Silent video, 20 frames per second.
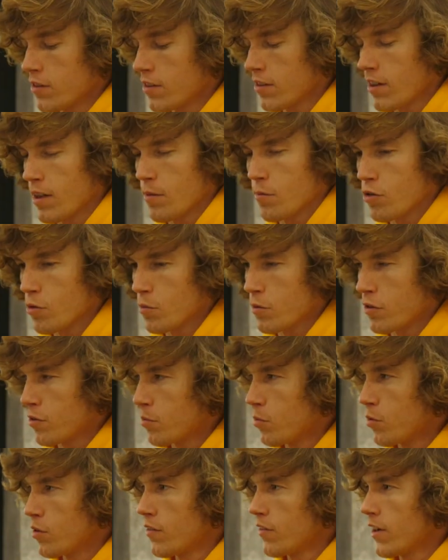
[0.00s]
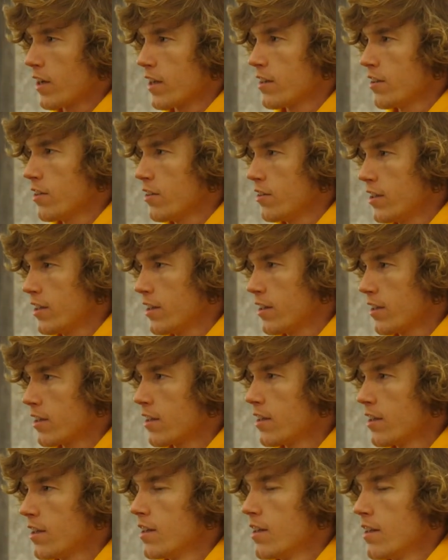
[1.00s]
the same, super supportive. I could tell her anything.
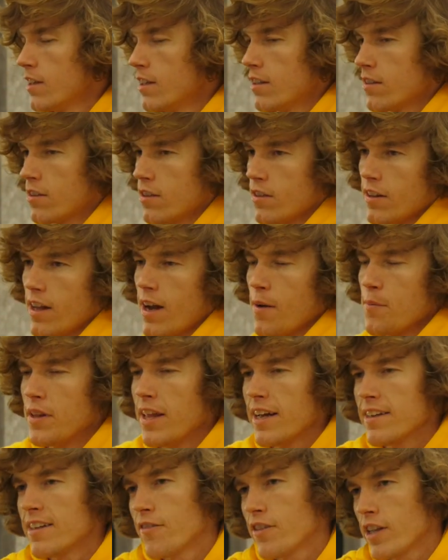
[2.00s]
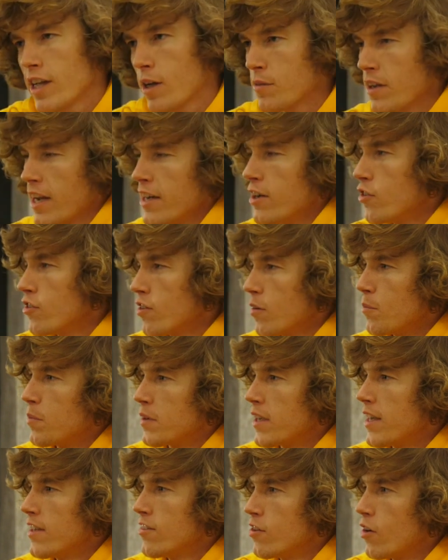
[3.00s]
So that, I mean, that definitely helps. I know some
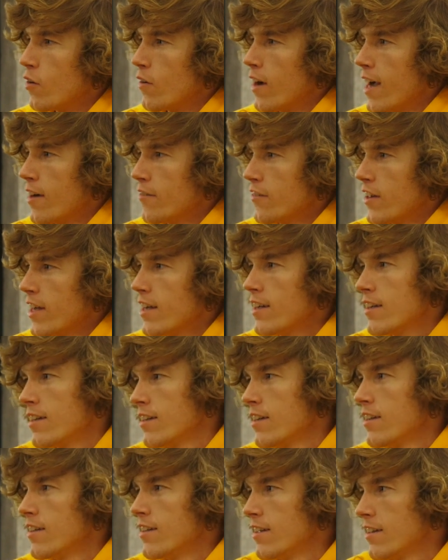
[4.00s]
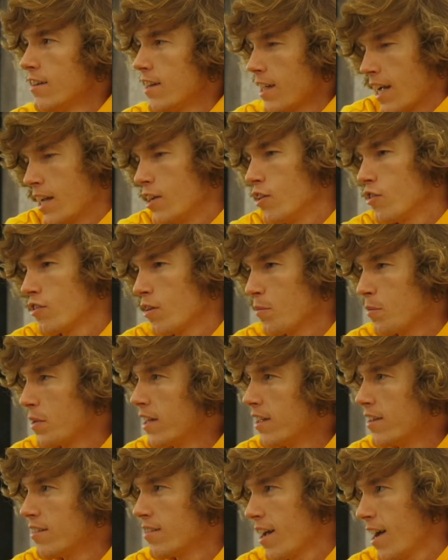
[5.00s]
kids don't have that. Like, I know some
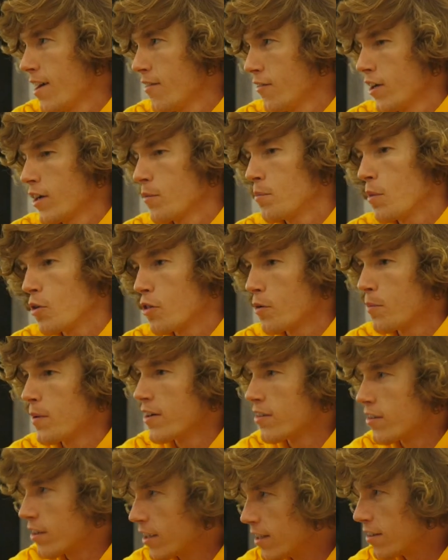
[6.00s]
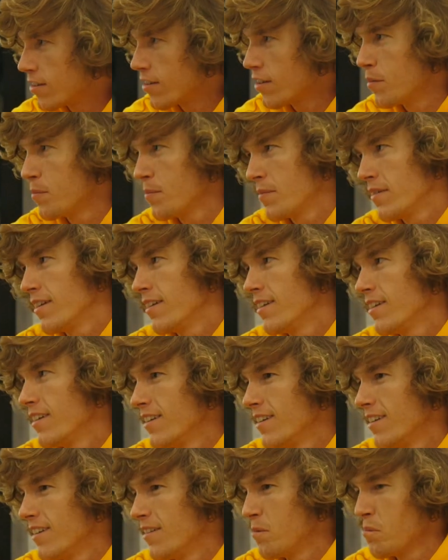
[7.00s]
kids have, like, both their parents against them.
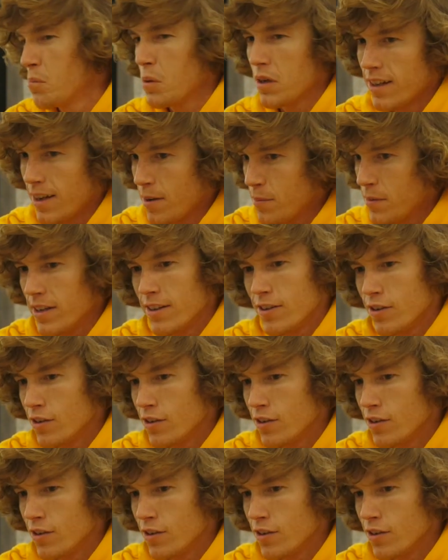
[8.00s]
But, I mean,